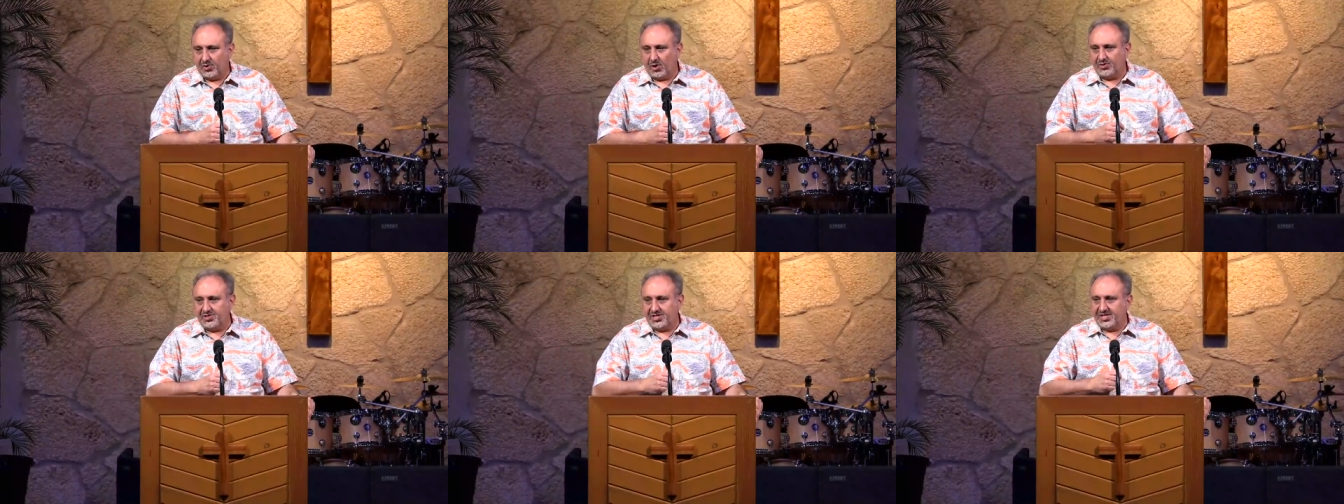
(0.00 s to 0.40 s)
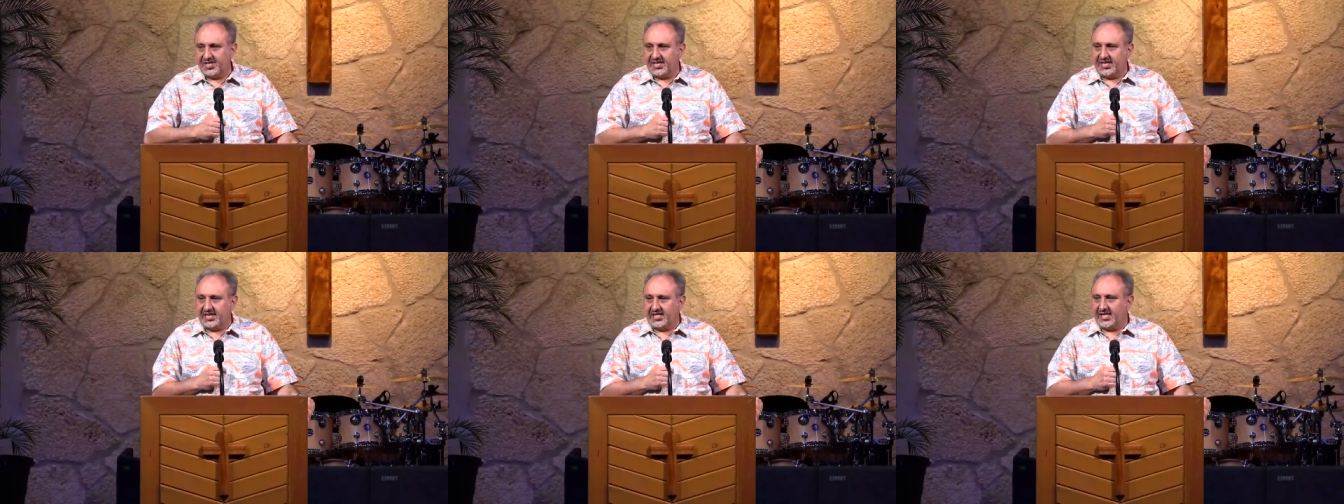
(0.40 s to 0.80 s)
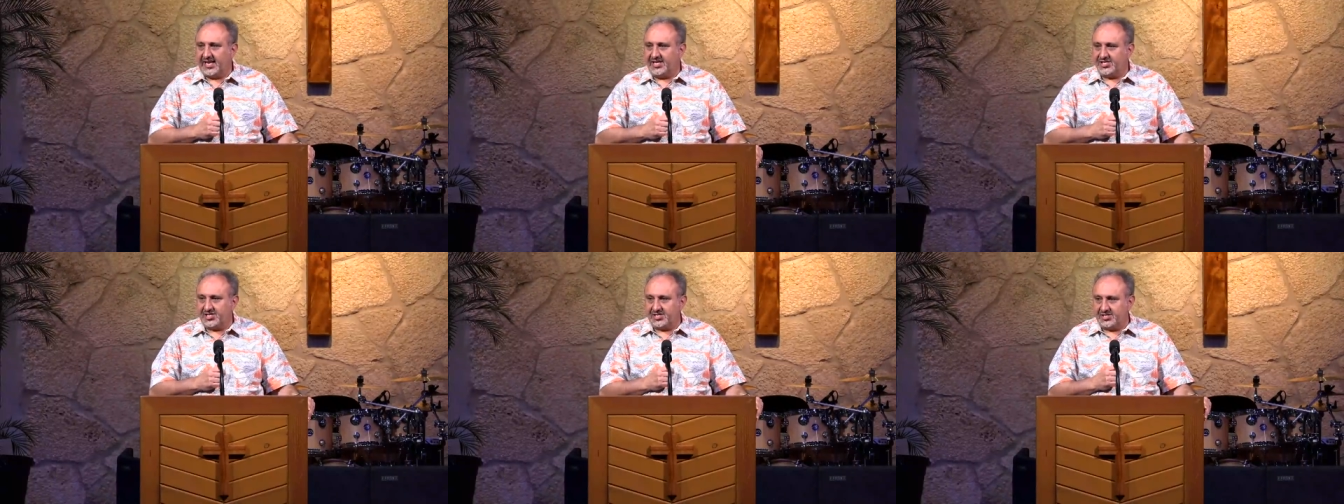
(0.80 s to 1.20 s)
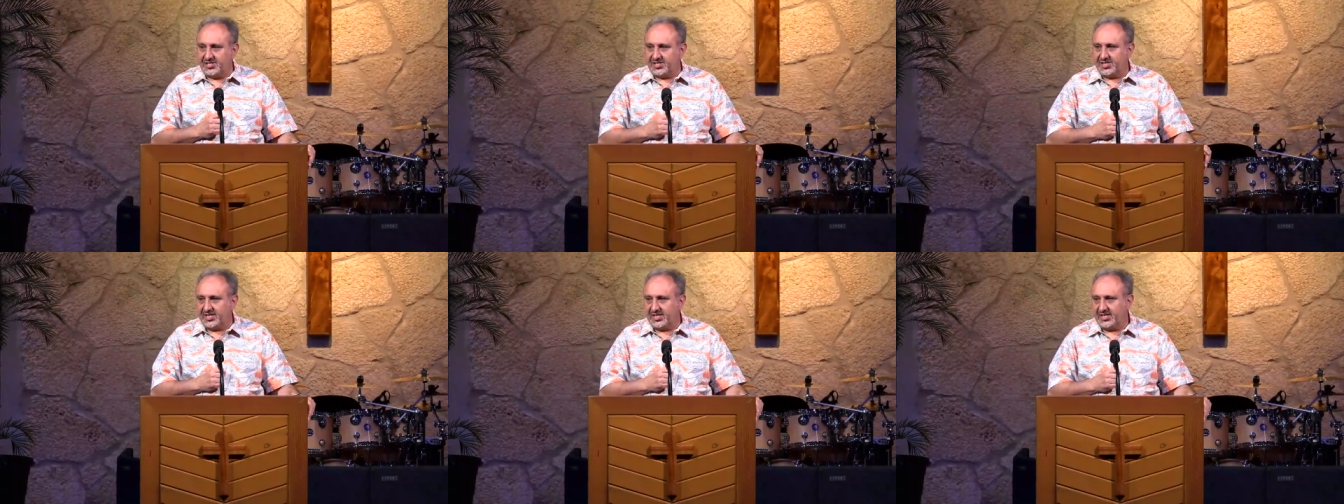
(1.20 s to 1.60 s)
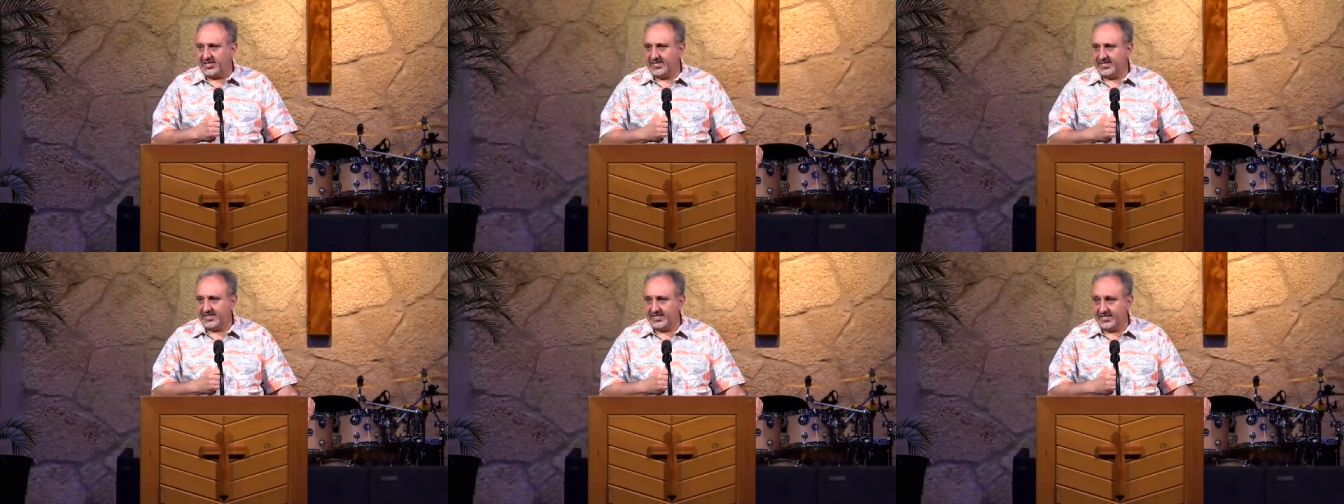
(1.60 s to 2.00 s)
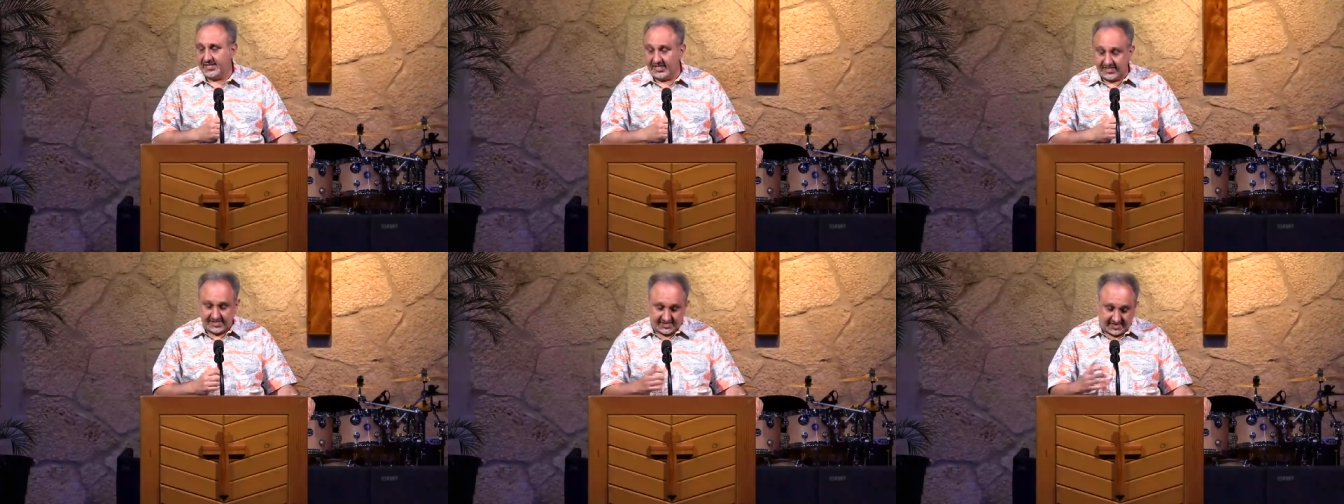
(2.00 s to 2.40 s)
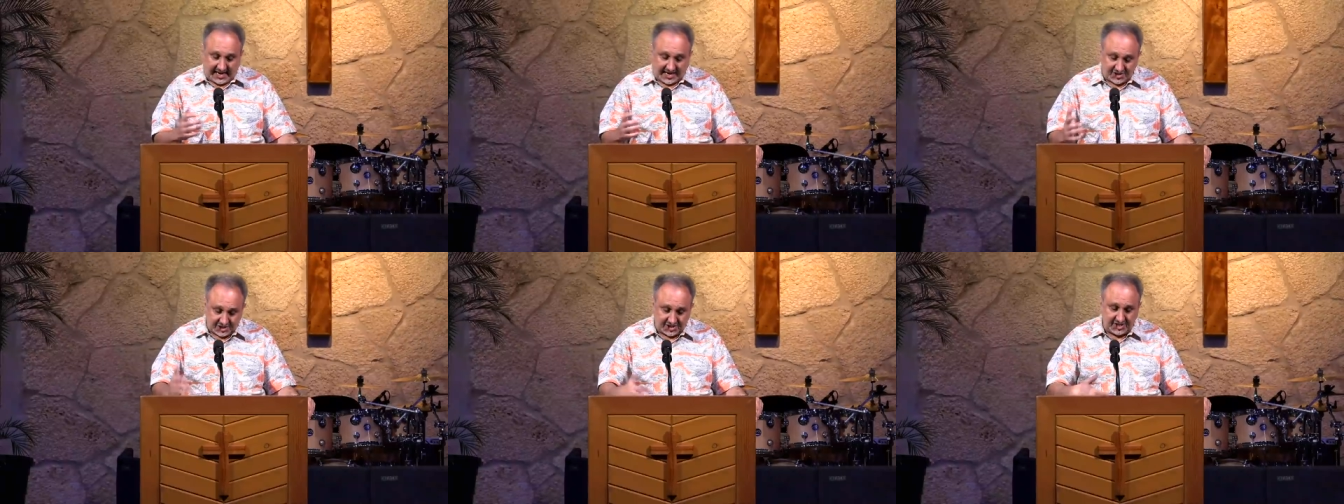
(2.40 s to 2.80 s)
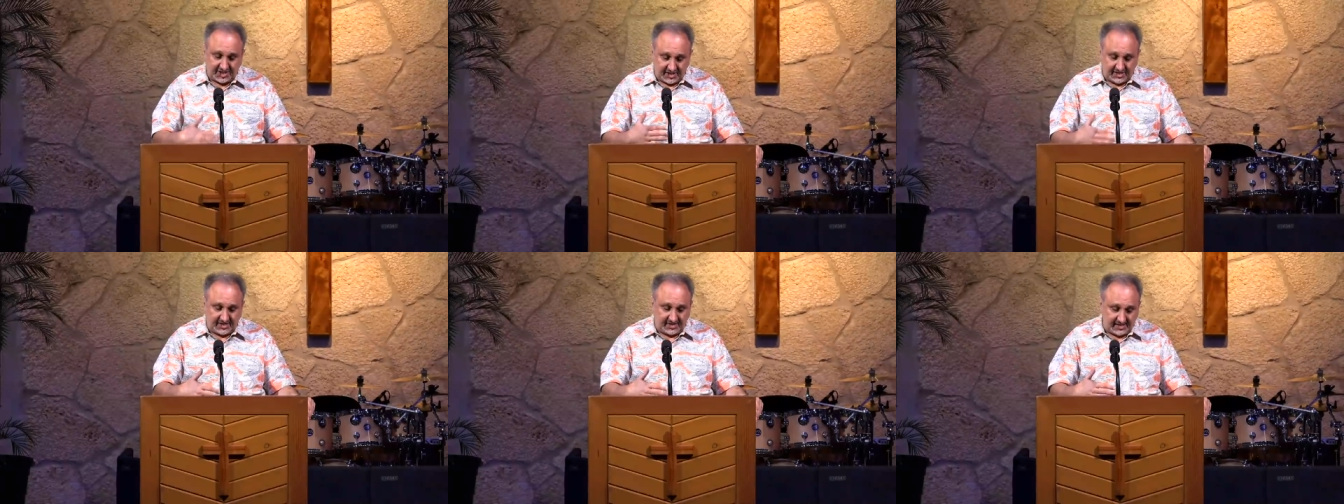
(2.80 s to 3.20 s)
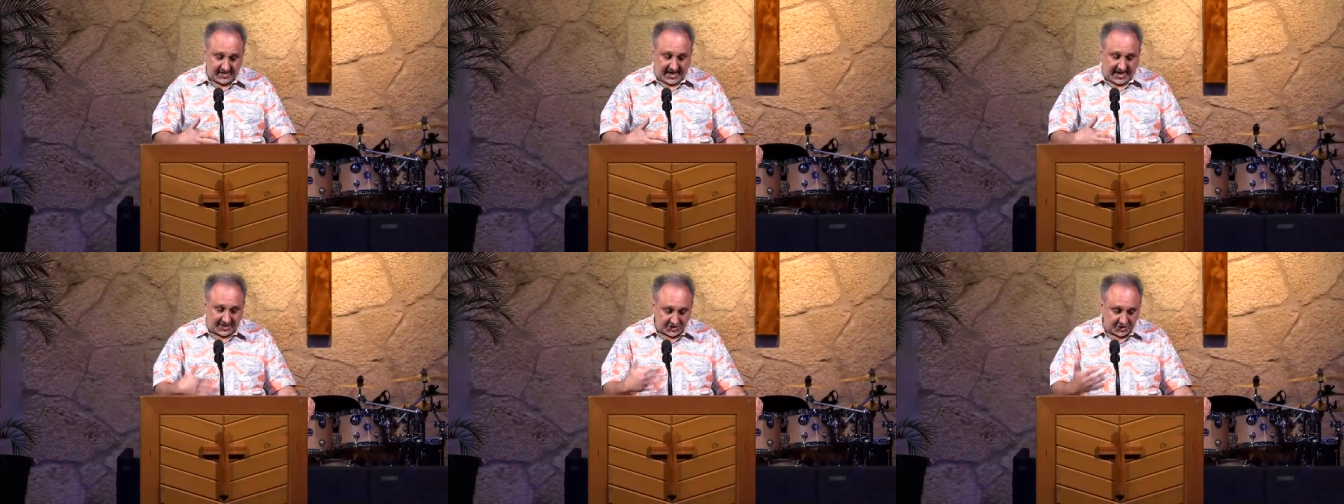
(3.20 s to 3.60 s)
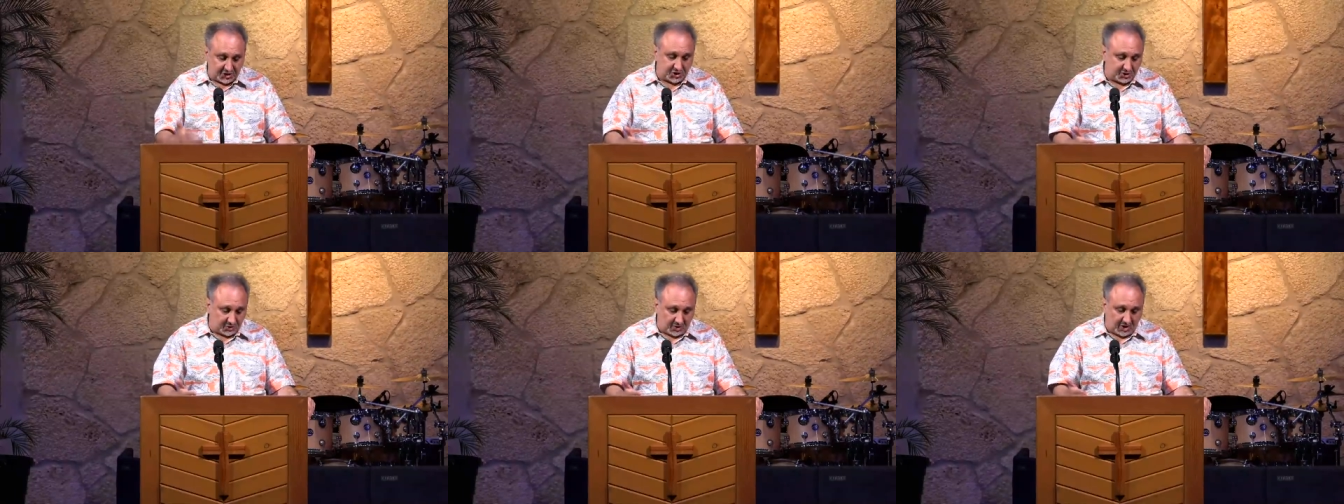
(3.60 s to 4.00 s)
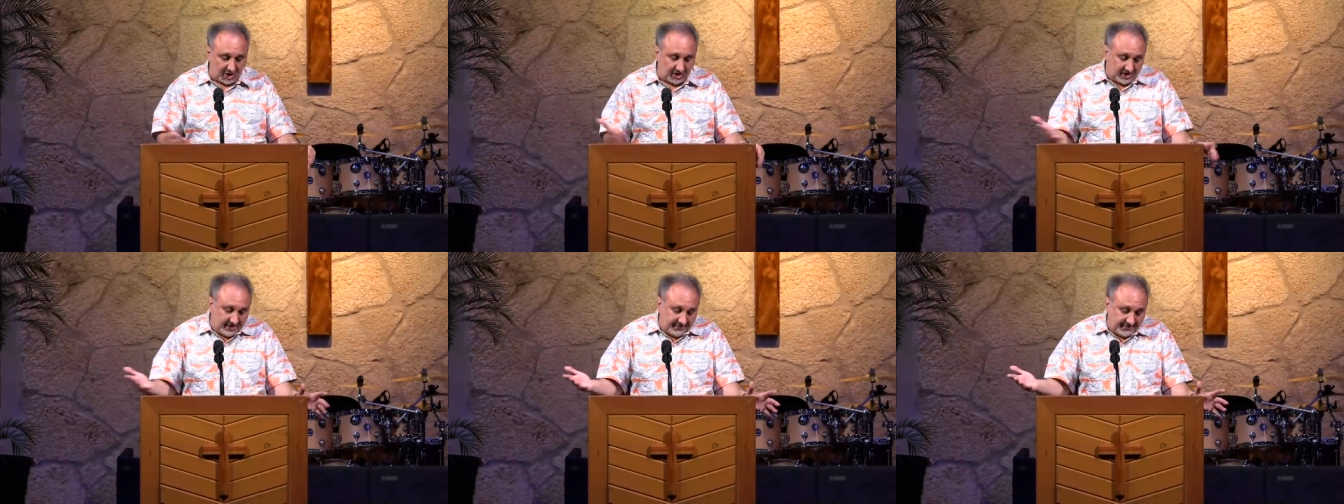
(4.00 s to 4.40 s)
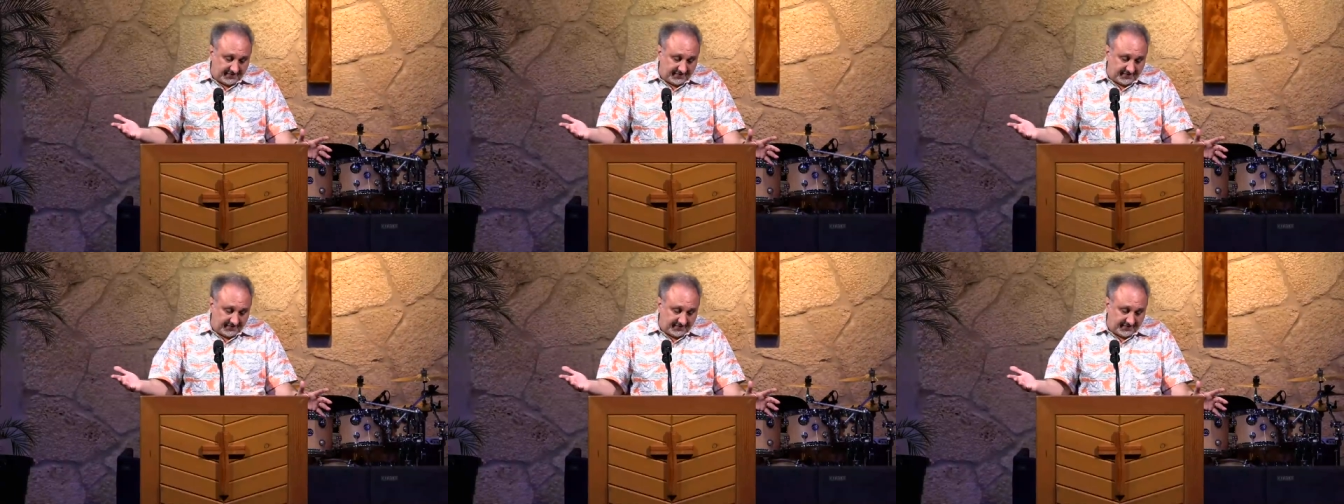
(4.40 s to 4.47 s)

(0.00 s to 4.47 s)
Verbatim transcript: wrote to the Galatians. It's actually as strong,